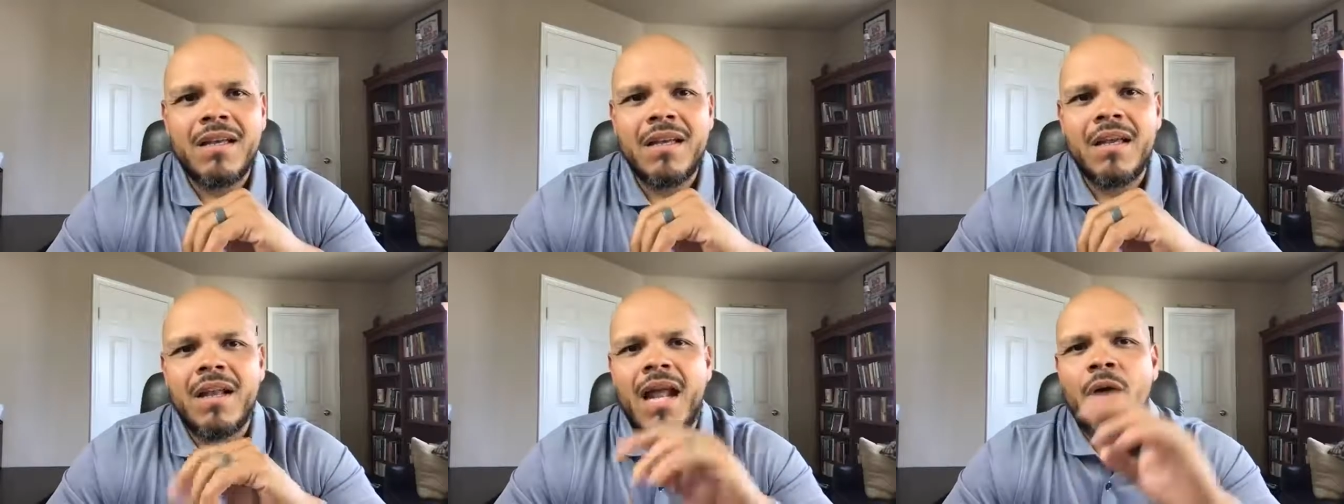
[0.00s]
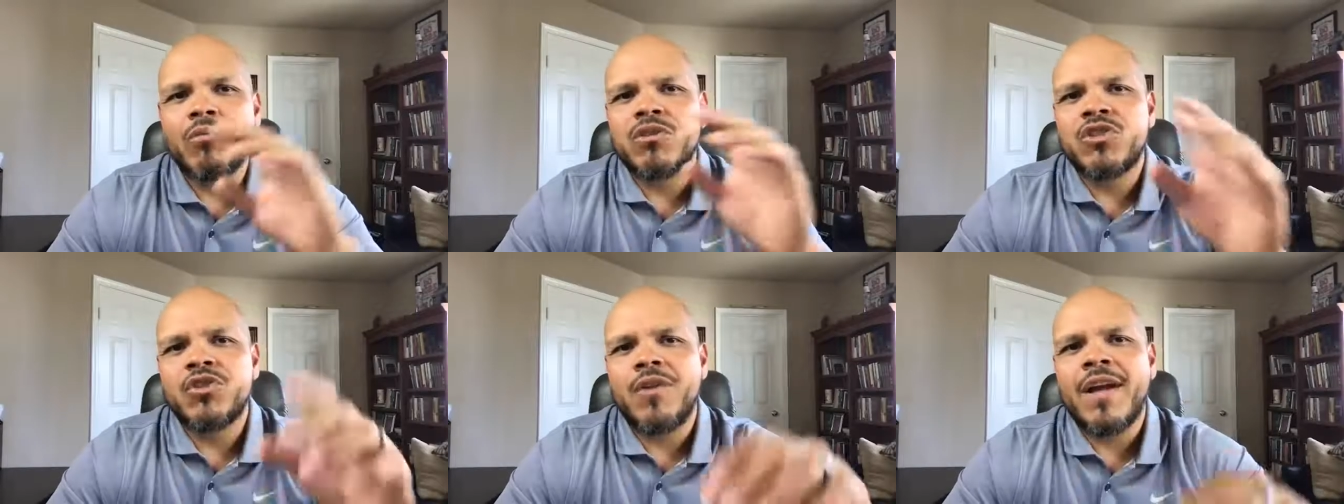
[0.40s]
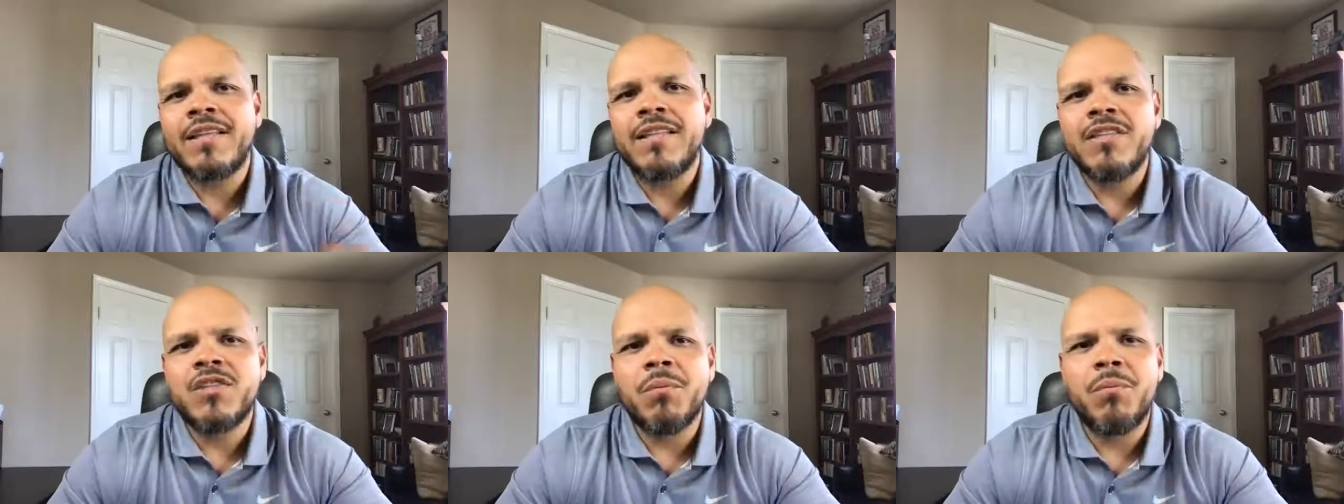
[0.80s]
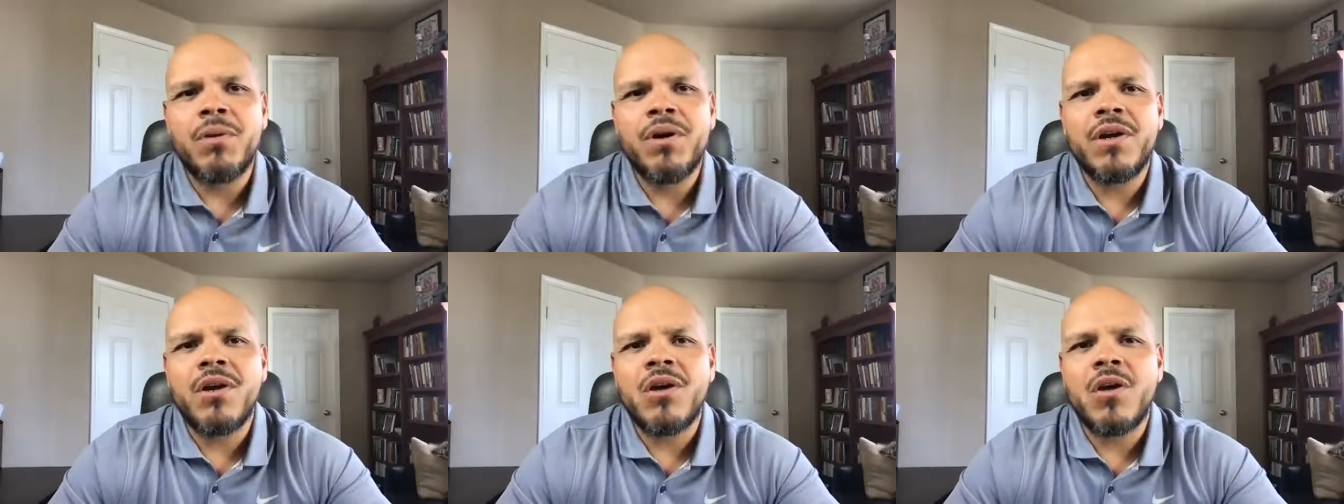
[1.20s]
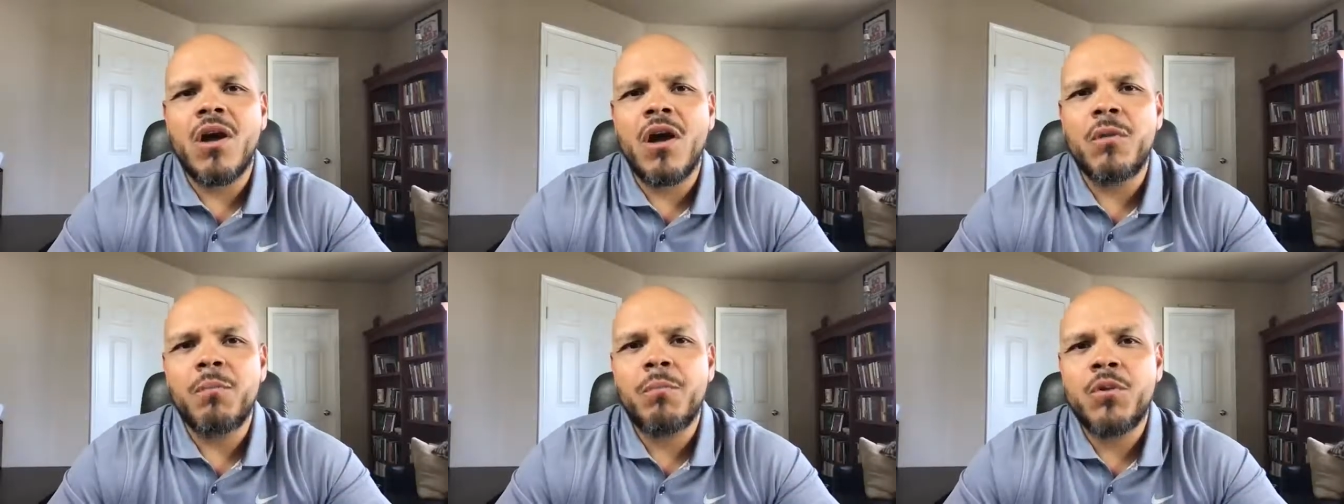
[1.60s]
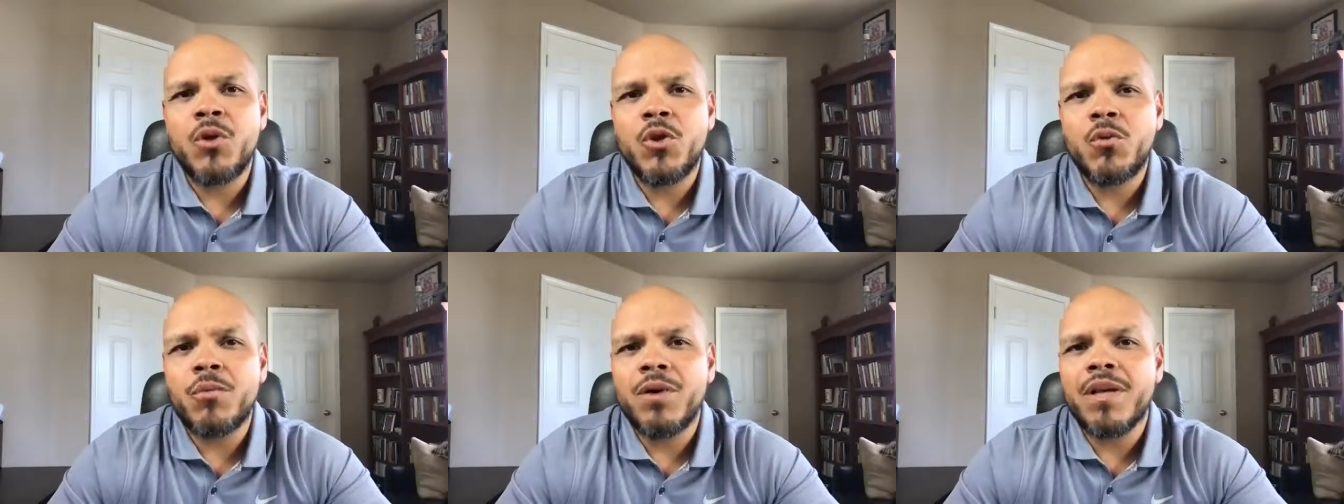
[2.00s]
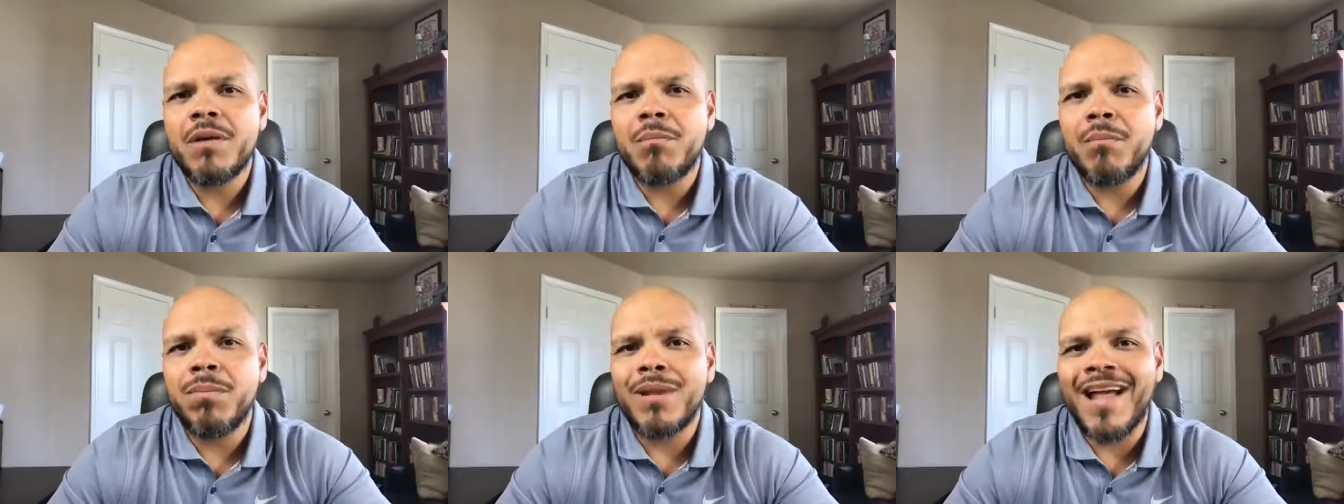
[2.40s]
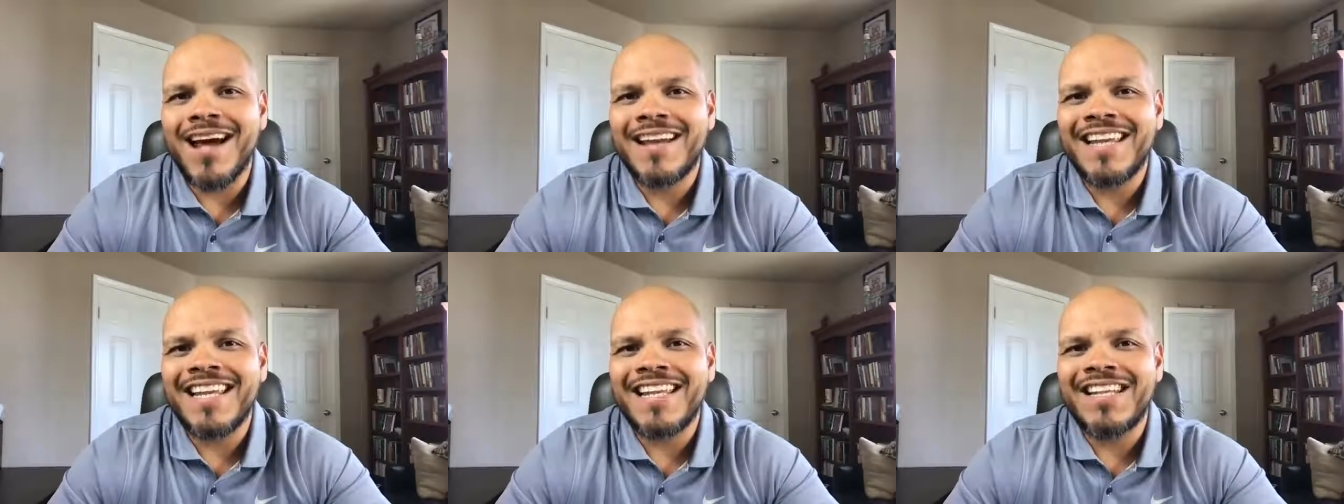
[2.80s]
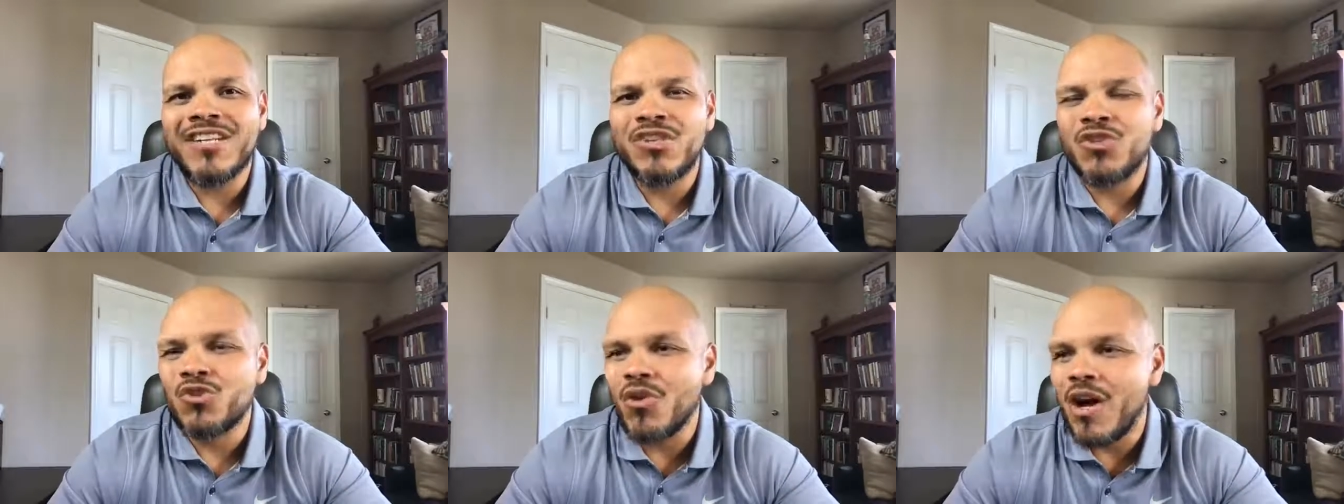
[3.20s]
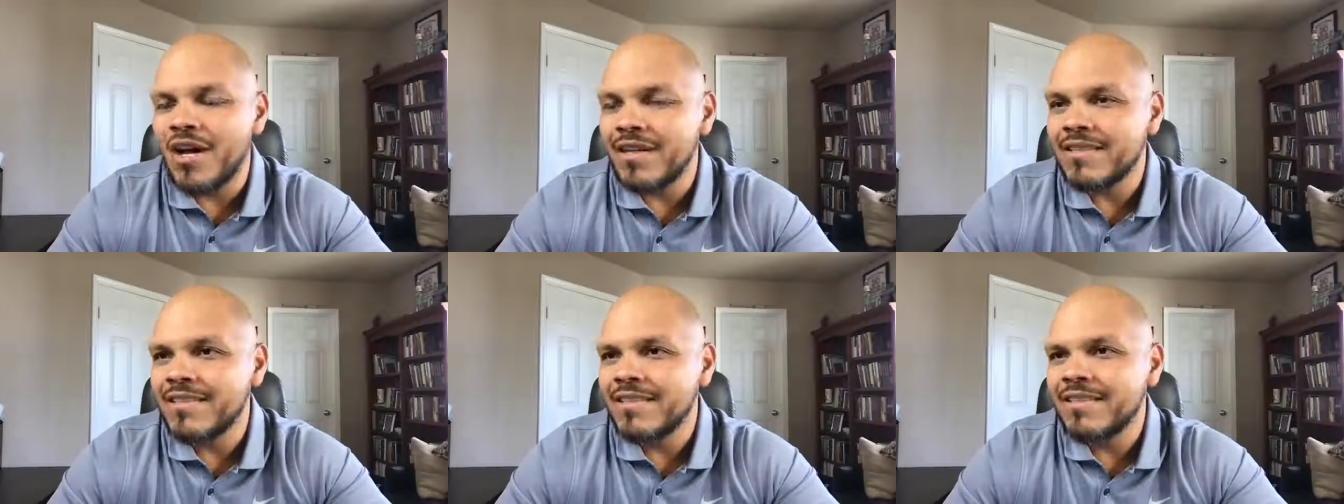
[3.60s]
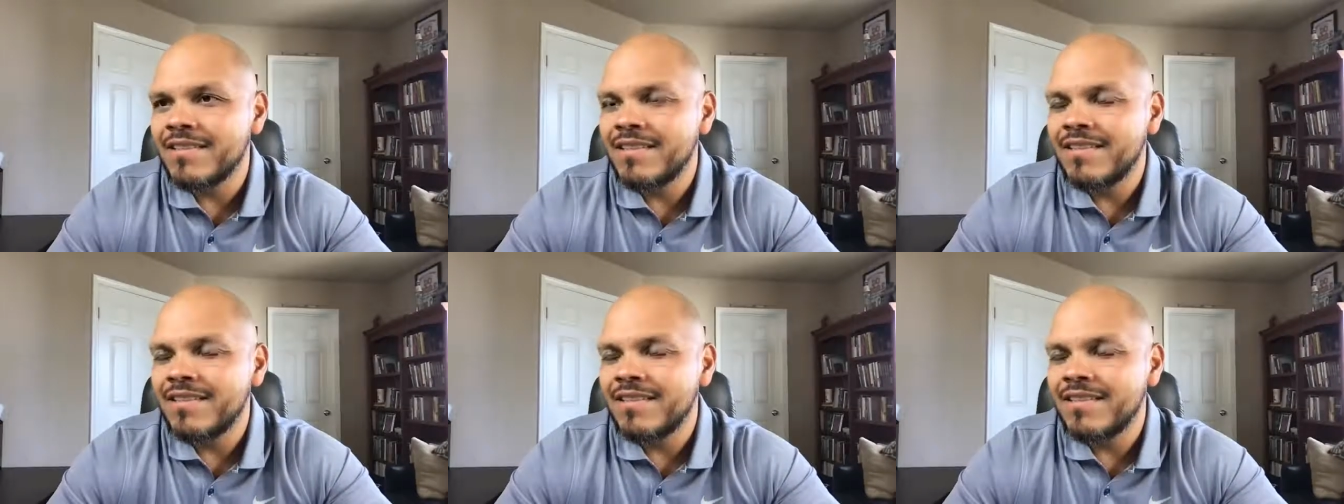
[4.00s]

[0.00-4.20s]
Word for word: and I was directed to put her on puberty blocking drugs.